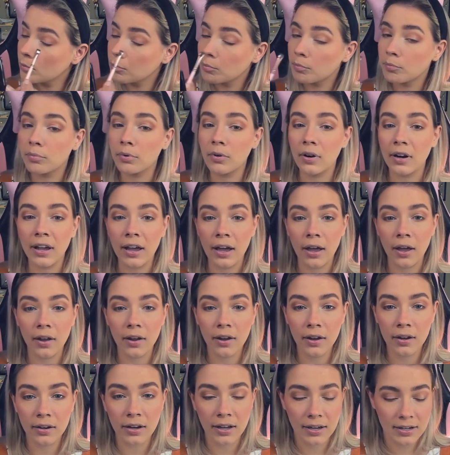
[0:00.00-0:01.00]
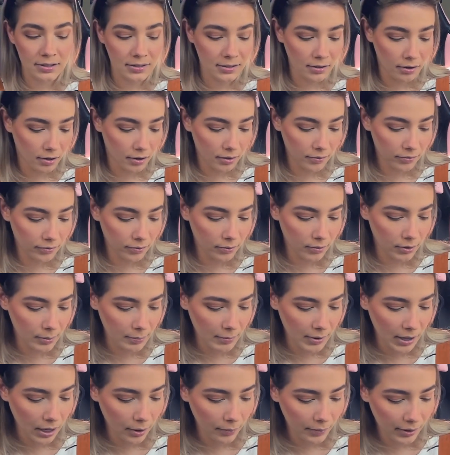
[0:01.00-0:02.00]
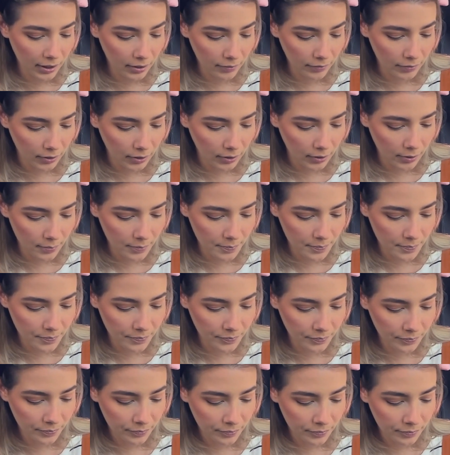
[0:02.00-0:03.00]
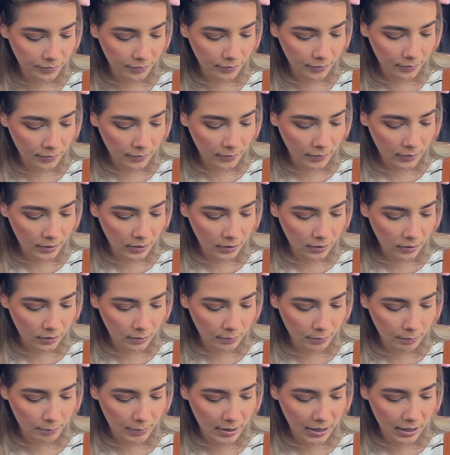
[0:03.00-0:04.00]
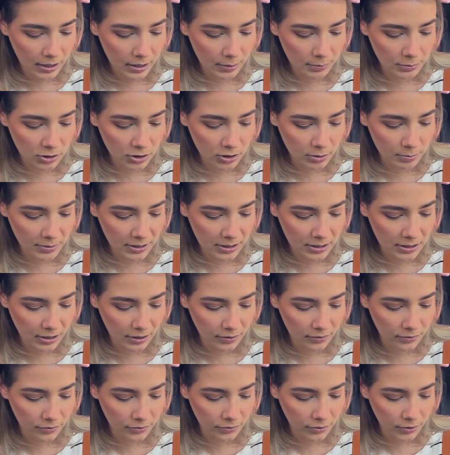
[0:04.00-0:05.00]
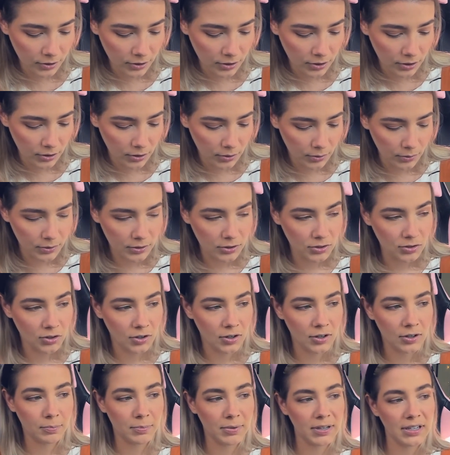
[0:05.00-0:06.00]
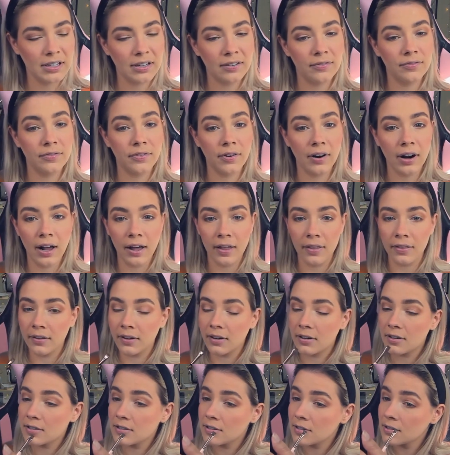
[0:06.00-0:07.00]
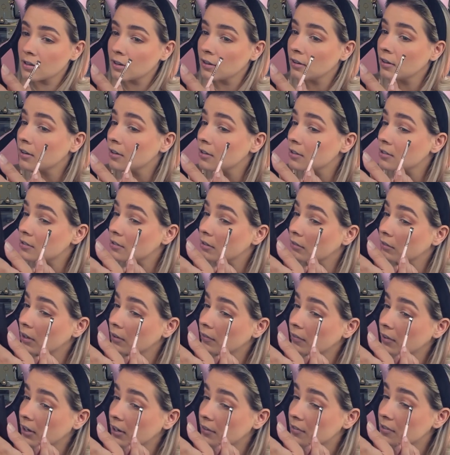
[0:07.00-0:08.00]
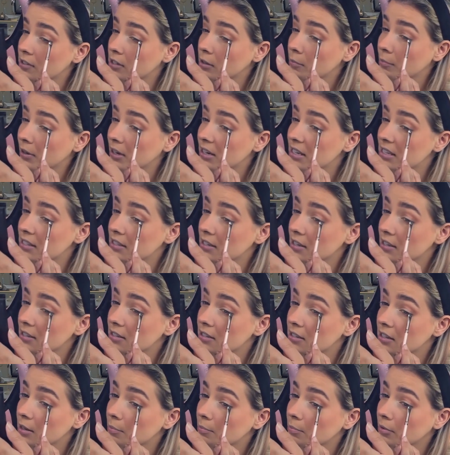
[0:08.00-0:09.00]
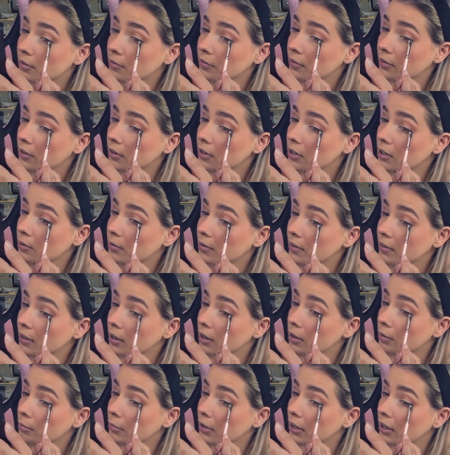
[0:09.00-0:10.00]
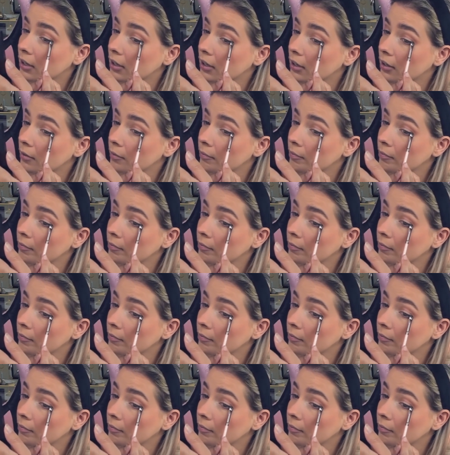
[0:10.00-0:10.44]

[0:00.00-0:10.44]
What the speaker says: bring out a nice art form. However, makeup should be done for you. It shouldn't be done for others. So even if somebody says they prefer you without makeup,